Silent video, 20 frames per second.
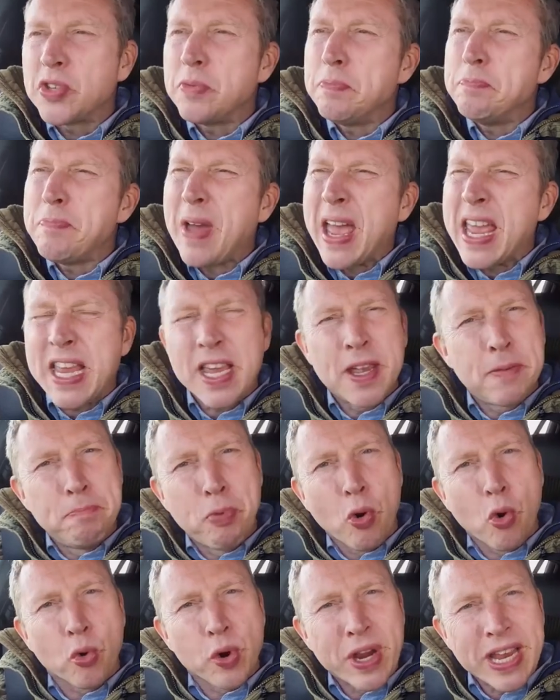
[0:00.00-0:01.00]
doesn't
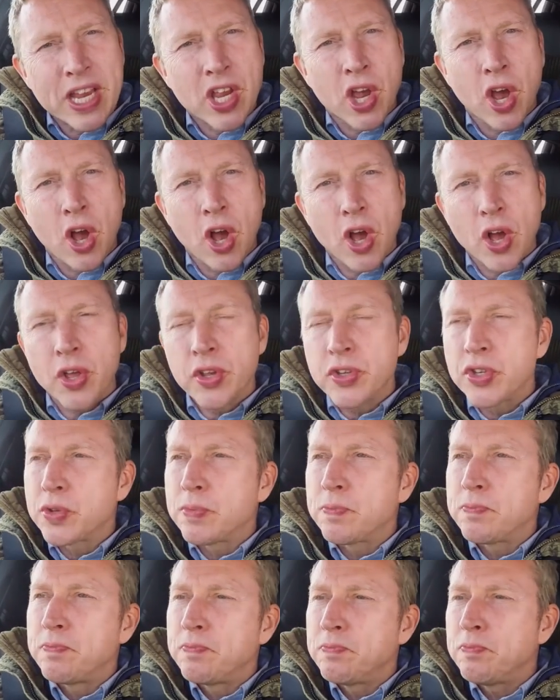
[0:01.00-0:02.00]
make boring
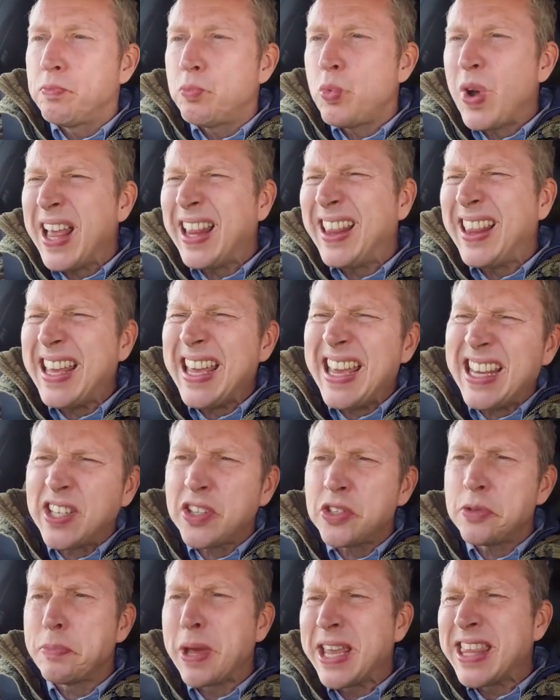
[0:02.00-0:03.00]
cars. Well, it
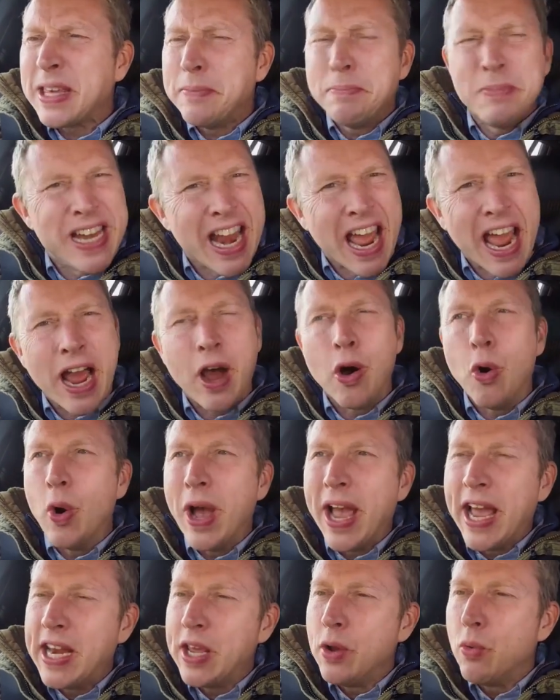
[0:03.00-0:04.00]
doesn't make them
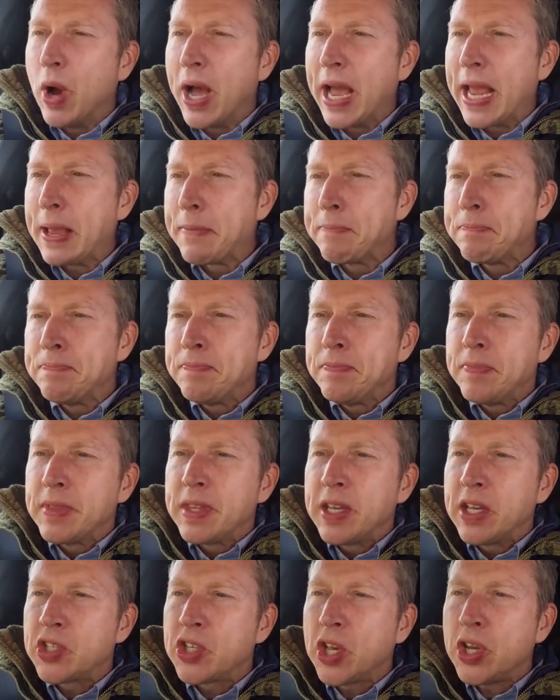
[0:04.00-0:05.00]
now, anyway.
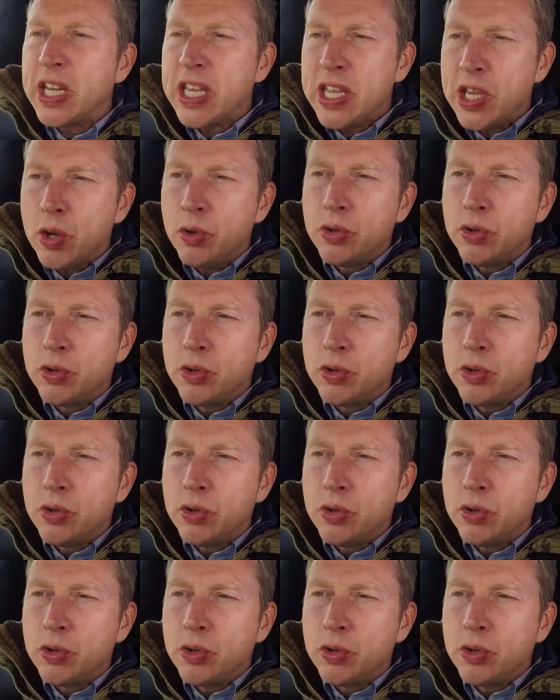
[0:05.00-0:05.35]
It certainly